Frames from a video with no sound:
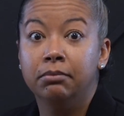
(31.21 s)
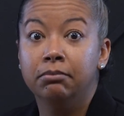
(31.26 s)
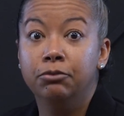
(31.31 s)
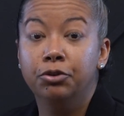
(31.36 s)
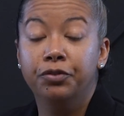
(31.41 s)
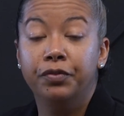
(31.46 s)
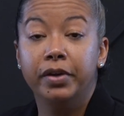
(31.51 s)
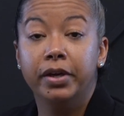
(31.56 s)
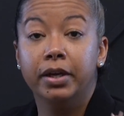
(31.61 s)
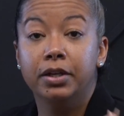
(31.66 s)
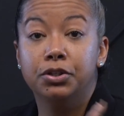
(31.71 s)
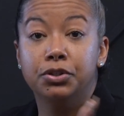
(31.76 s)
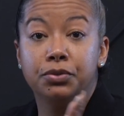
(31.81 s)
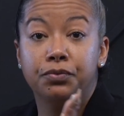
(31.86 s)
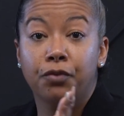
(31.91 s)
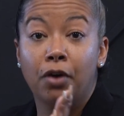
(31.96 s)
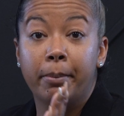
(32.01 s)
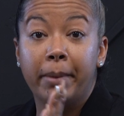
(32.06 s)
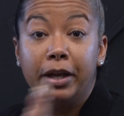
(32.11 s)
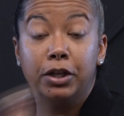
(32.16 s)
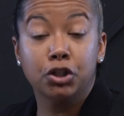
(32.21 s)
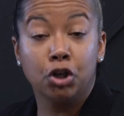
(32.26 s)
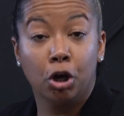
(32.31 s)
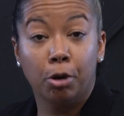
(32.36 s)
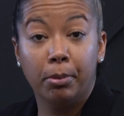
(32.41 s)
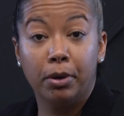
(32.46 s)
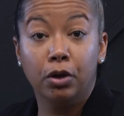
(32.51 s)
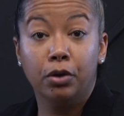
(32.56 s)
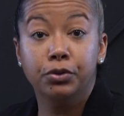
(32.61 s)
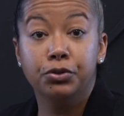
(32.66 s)
moving it from a
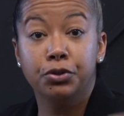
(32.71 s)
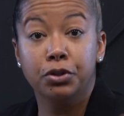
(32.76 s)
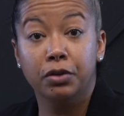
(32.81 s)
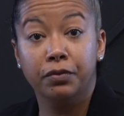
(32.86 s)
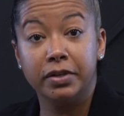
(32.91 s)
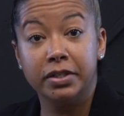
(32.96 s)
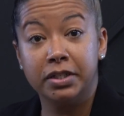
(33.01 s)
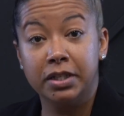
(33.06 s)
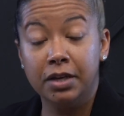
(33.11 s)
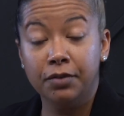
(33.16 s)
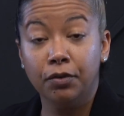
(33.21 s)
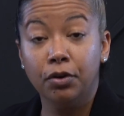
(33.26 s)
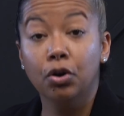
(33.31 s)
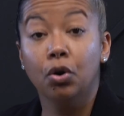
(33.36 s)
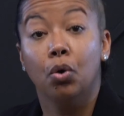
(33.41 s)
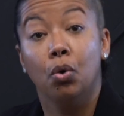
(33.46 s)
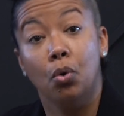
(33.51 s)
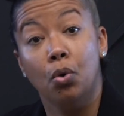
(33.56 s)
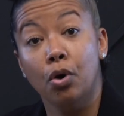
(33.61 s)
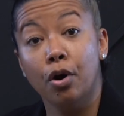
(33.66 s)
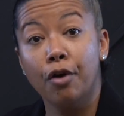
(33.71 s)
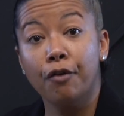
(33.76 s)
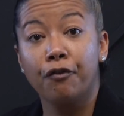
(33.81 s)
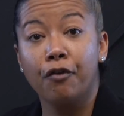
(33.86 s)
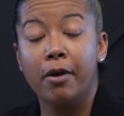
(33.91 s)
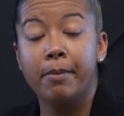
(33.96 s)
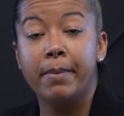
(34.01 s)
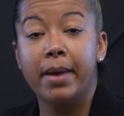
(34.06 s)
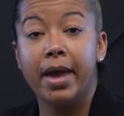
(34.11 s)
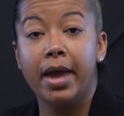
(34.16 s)
terminal to the receiver or
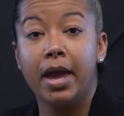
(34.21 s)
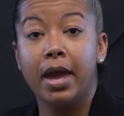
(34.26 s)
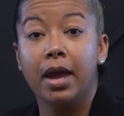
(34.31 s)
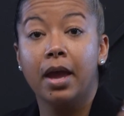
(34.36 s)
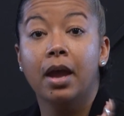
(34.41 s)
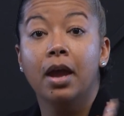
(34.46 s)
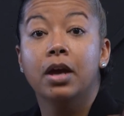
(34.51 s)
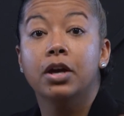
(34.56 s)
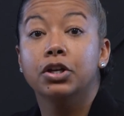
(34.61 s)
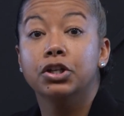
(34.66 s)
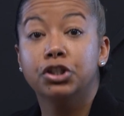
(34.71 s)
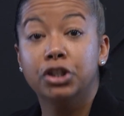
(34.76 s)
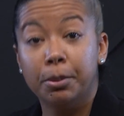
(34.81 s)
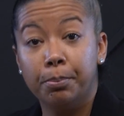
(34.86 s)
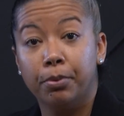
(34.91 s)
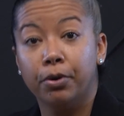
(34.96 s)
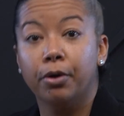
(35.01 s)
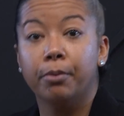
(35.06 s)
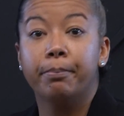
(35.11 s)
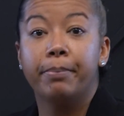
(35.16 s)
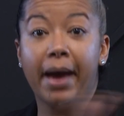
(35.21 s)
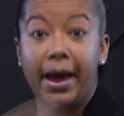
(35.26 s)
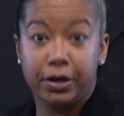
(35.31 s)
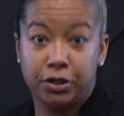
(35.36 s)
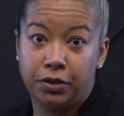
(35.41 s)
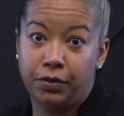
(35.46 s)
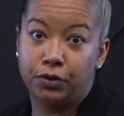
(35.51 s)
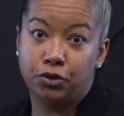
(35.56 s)
from a shipper back to